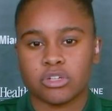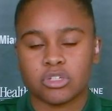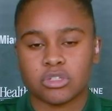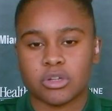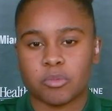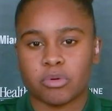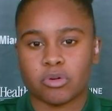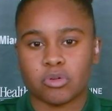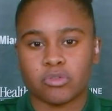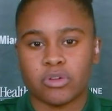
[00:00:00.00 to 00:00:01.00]
just
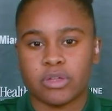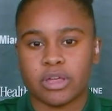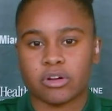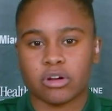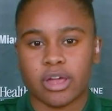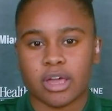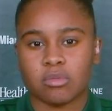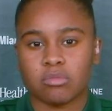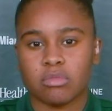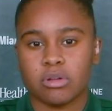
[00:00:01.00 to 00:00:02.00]
improve in our
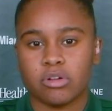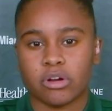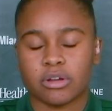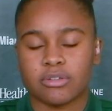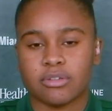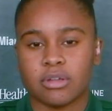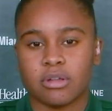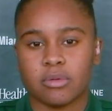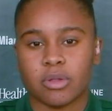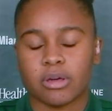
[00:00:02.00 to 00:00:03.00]
game during
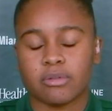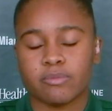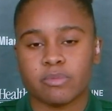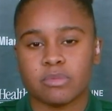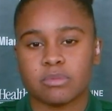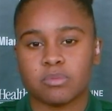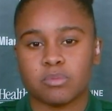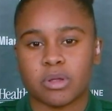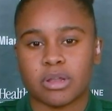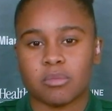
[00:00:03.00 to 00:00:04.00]
this
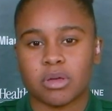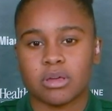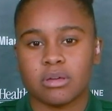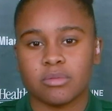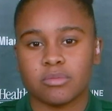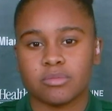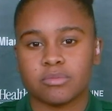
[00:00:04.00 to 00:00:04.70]
pandemic.